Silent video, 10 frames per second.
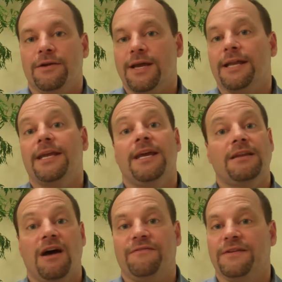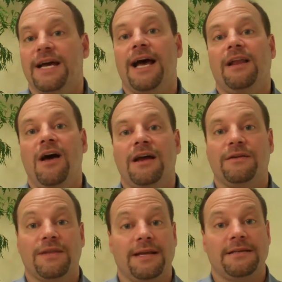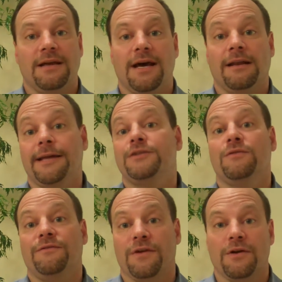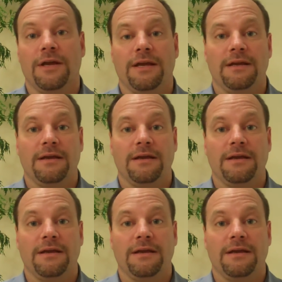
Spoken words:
kind of kicked off a dialogue that led to a very